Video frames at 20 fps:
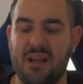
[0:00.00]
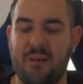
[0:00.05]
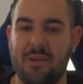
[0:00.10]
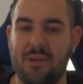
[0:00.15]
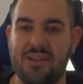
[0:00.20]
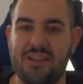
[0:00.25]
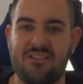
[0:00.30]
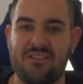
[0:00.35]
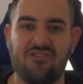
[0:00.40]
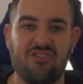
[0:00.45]
I mean,
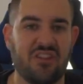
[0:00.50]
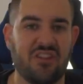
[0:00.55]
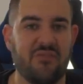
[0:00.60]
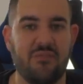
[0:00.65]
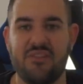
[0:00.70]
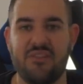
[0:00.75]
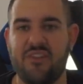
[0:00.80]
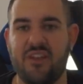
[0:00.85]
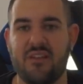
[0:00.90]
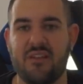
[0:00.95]
this is just from
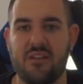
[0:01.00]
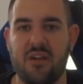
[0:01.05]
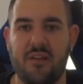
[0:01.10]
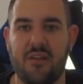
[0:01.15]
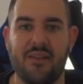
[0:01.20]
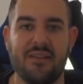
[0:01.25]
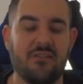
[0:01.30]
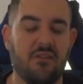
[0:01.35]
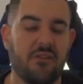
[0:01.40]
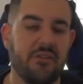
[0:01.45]
his videos alone.
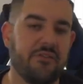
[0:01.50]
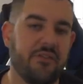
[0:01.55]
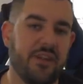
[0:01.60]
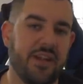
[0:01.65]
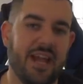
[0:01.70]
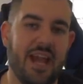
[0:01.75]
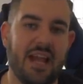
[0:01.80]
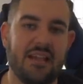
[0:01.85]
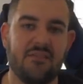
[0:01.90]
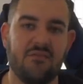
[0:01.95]
That's not
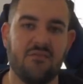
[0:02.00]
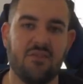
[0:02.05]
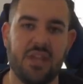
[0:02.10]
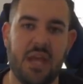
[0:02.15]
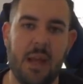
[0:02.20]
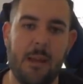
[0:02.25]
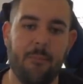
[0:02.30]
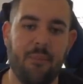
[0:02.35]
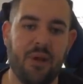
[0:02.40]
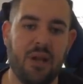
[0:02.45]
including ads and all
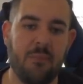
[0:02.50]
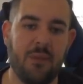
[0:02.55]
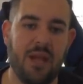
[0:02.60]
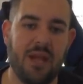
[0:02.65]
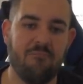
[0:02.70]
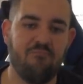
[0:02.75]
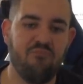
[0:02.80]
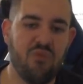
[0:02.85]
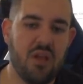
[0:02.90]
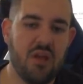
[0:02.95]
that. But, I mean,